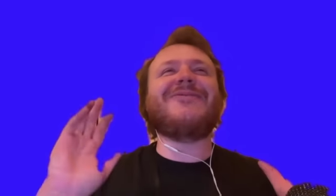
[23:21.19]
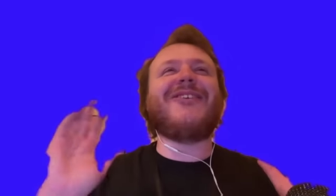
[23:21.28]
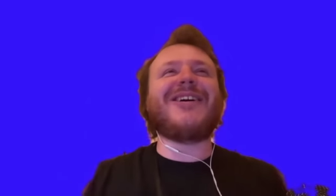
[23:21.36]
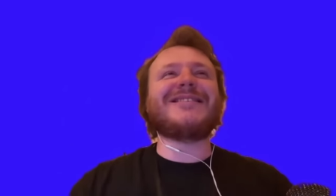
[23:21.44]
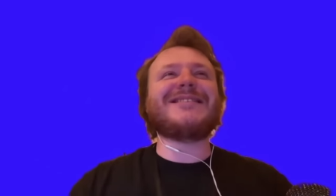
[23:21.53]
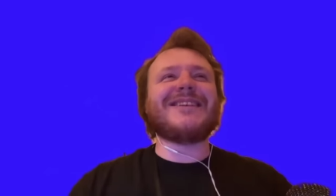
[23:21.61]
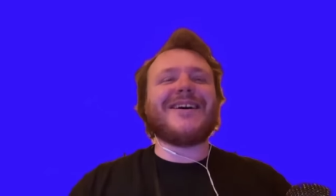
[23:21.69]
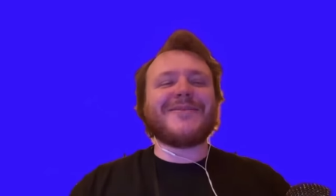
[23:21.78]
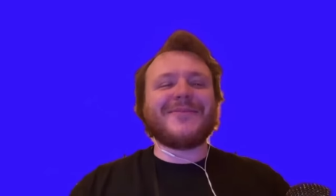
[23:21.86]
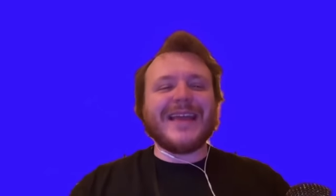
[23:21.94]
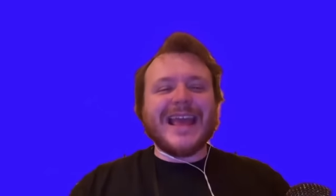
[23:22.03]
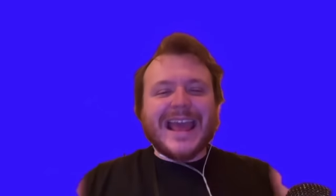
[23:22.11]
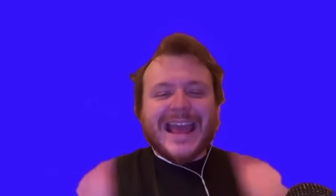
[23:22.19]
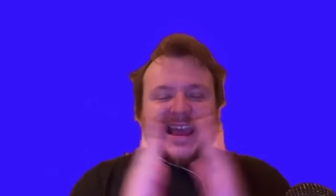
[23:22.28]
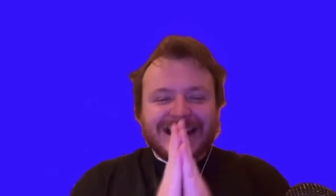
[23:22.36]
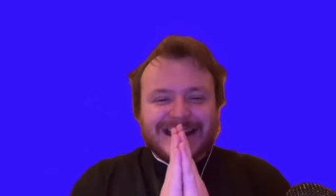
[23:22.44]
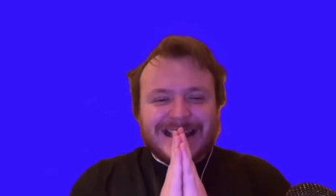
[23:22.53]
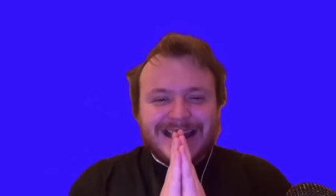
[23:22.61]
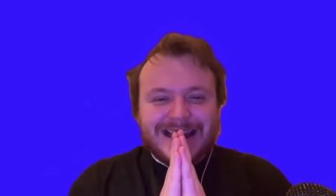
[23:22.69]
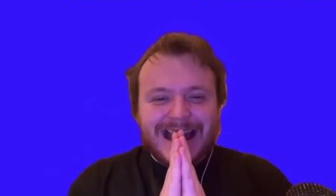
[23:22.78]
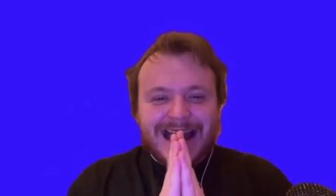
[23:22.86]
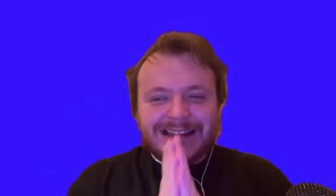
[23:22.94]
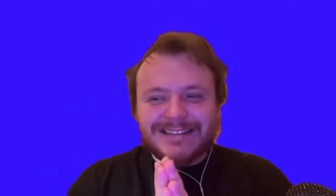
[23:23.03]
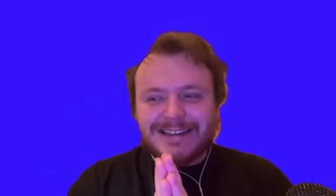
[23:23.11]
walks up and he
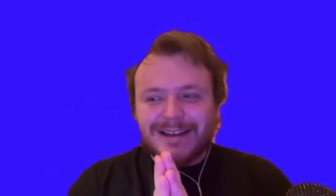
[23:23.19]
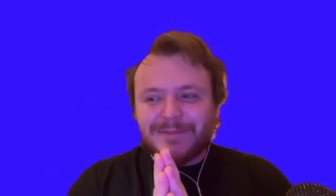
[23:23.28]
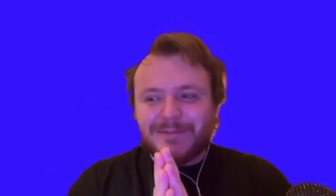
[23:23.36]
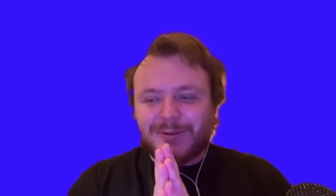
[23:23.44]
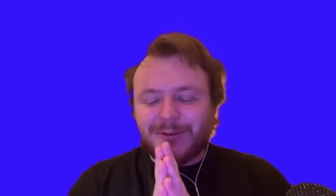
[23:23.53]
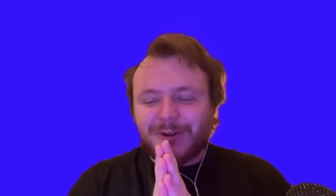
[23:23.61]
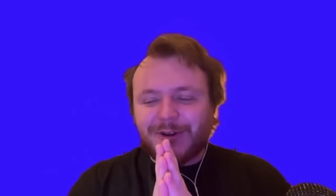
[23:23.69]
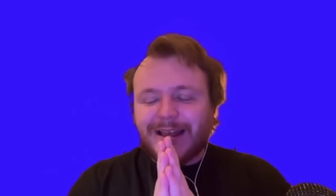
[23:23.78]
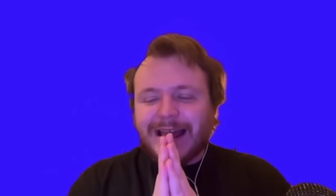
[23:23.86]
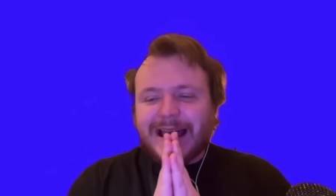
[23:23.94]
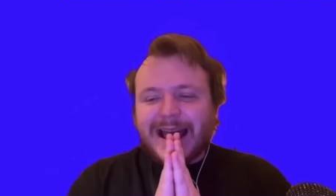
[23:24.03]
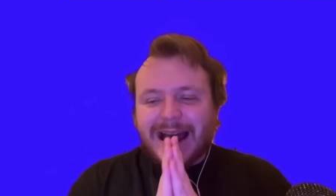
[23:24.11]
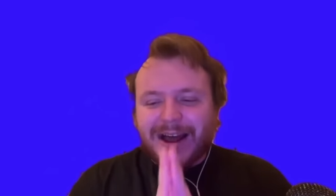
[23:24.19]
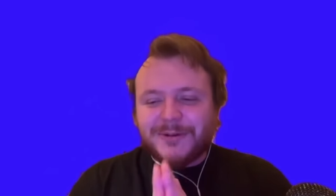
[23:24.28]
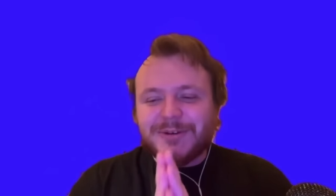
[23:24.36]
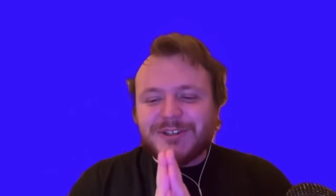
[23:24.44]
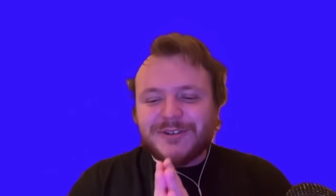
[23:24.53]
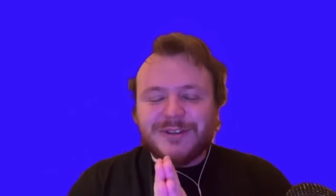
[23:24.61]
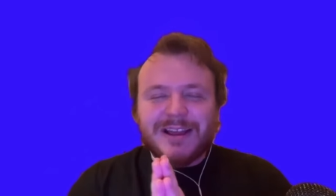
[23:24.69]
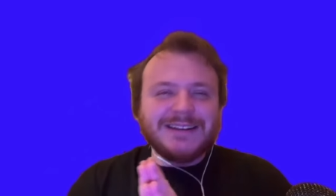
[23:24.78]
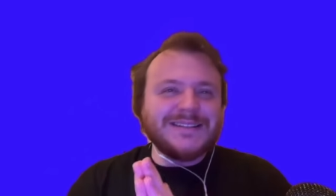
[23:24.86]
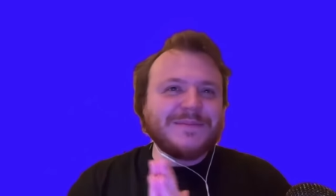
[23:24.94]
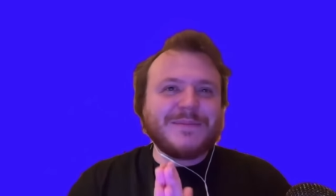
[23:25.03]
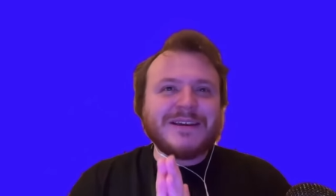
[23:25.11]
asks Deadpool, how would you
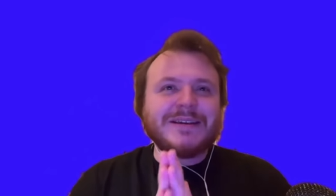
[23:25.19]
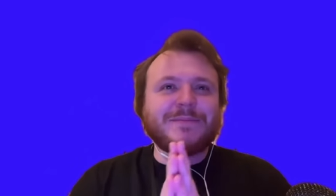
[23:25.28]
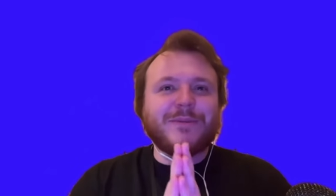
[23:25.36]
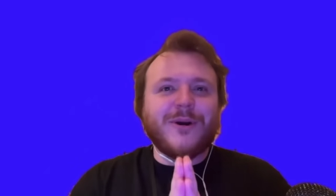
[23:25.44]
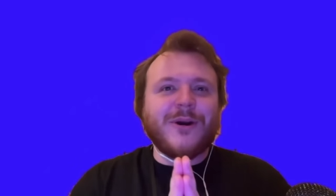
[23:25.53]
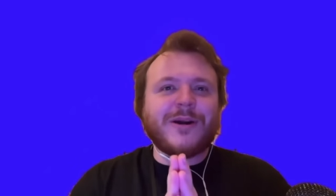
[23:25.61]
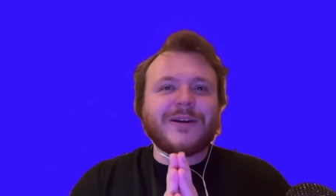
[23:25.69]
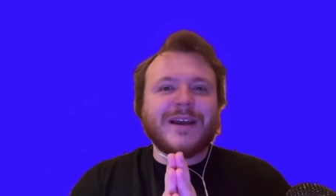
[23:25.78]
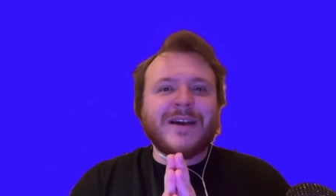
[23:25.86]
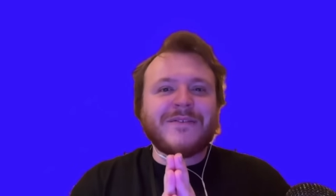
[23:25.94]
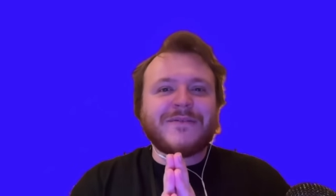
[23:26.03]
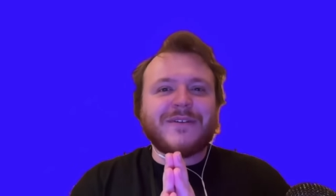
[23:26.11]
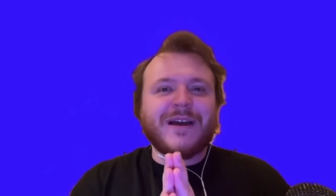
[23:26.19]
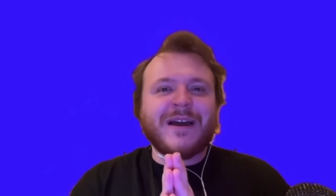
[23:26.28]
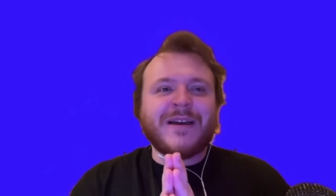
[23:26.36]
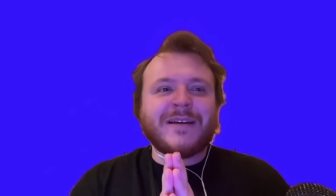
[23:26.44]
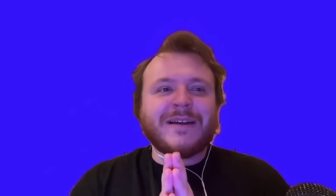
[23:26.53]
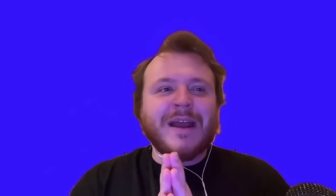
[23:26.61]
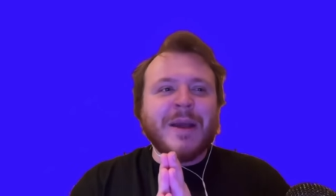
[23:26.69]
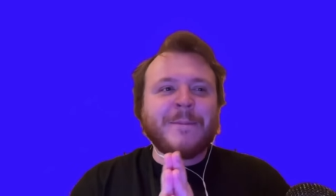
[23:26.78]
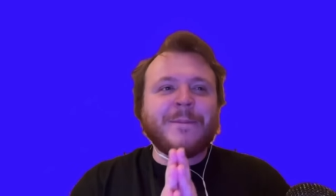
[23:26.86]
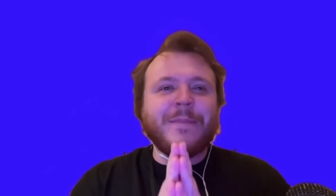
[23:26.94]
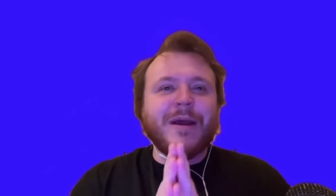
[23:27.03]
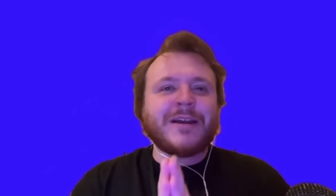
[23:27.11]
like to be part of
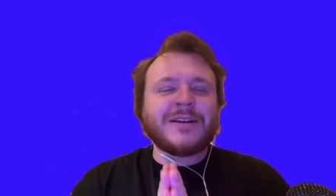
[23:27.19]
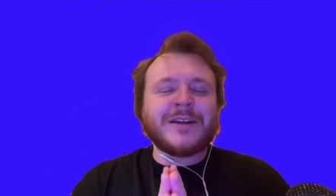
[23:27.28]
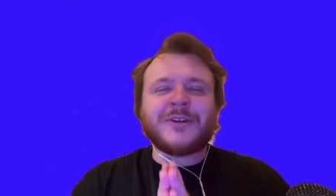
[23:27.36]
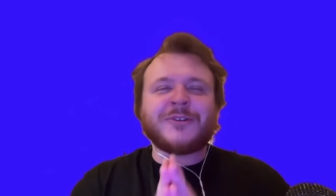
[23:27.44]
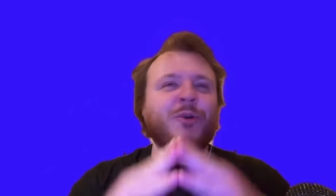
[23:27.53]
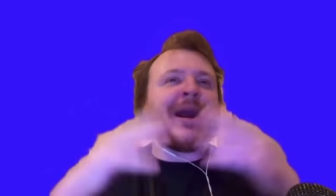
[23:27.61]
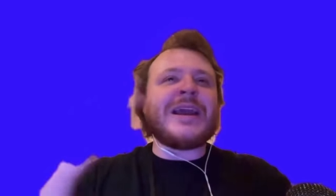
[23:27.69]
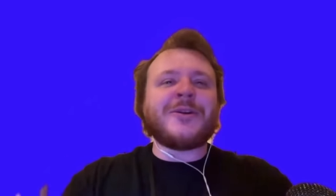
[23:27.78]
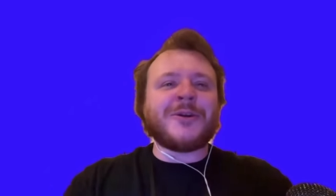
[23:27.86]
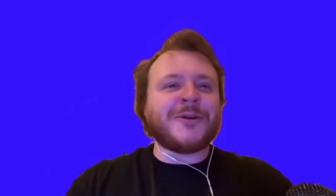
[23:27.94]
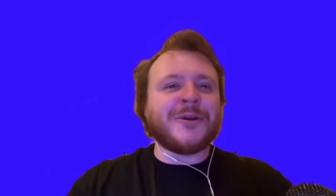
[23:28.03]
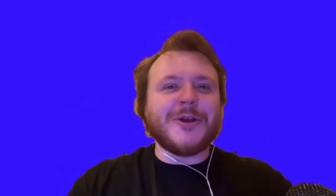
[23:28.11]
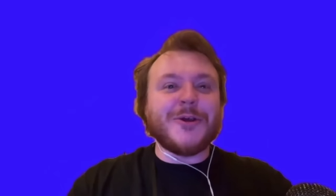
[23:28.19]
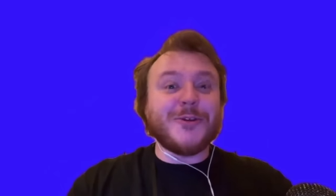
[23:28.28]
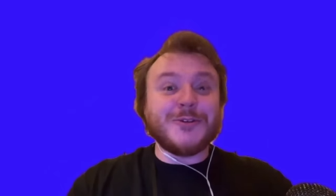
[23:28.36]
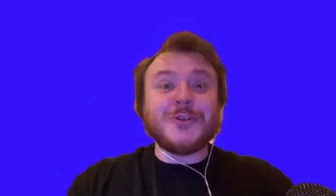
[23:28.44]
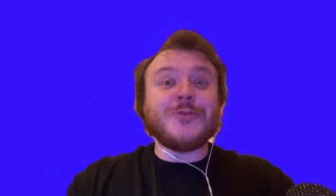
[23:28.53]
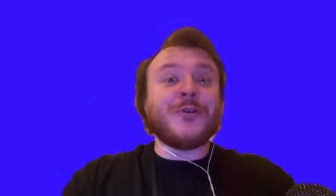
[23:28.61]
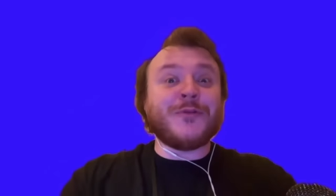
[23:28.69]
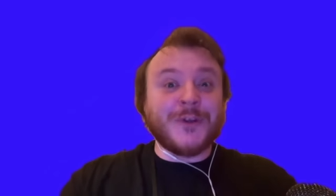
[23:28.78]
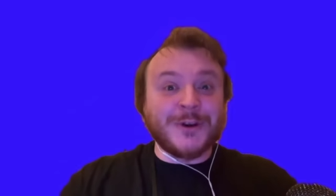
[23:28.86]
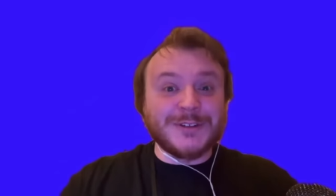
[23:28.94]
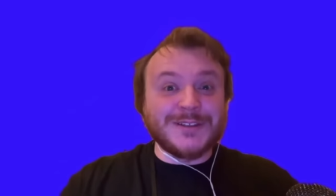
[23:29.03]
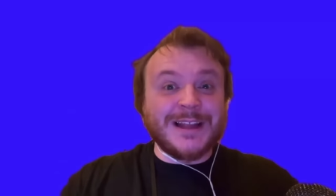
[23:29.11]
a greater universe?